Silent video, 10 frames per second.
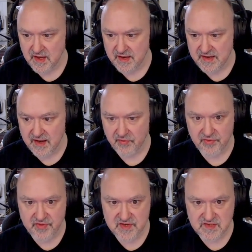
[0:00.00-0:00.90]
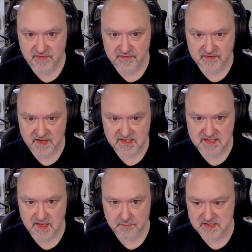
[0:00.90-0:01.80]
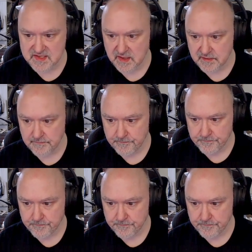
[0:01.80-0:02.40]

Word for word: And now this 15 sum is done